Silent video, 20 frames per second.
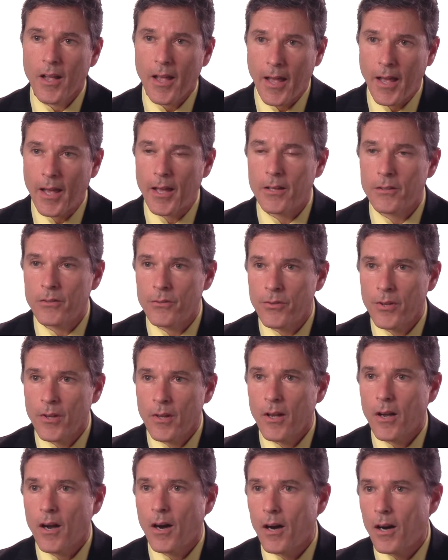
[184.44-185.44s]
and
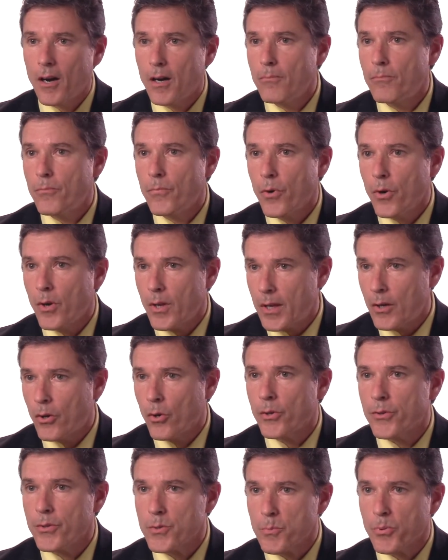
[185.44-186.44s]
on
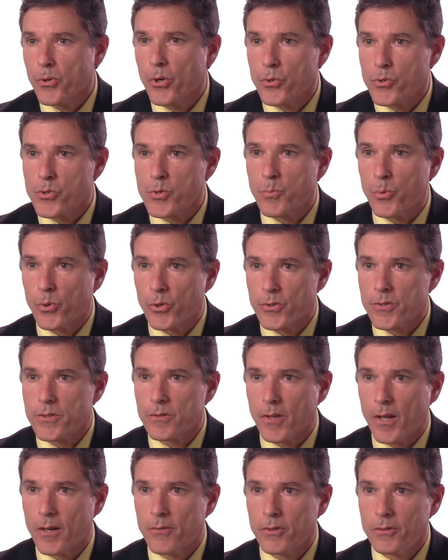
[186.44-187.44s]
the pro
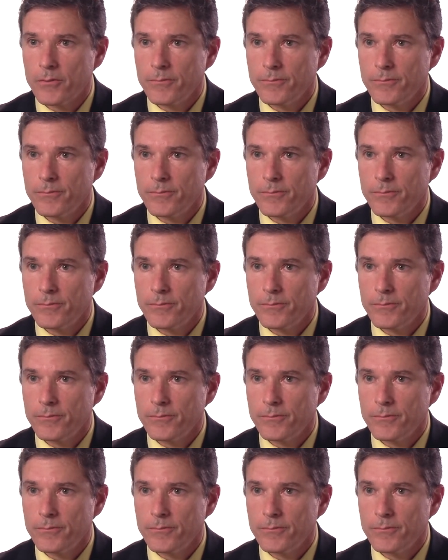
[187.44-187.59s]
sports level.